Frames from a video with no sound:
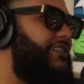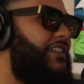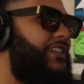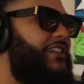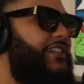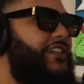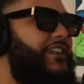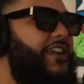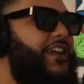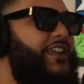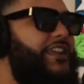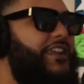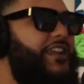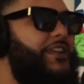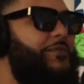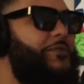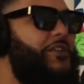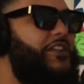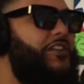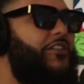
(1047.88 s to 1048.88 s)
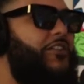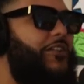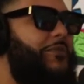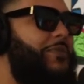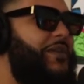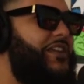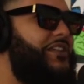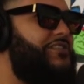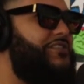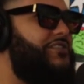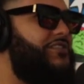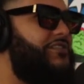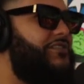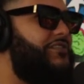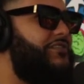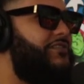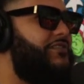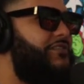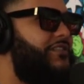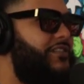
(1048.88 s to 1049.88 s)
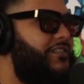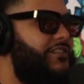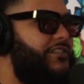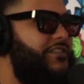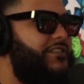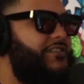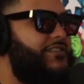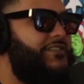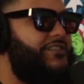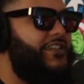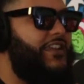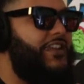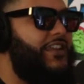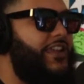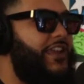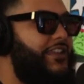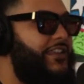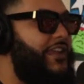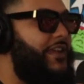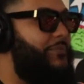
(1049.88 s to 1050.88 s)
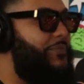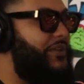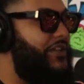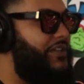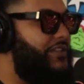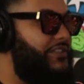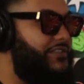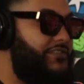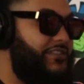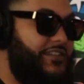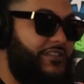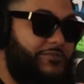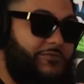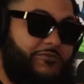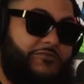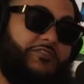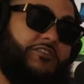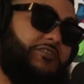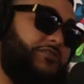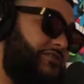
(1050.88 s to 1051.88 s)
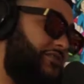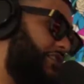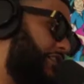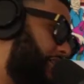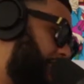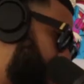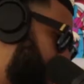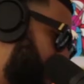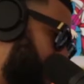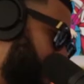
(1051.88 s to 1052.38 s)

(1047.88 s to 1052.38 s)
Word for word: like a goddamn ER patient. Nah, sitting at that picnic table, niggas like.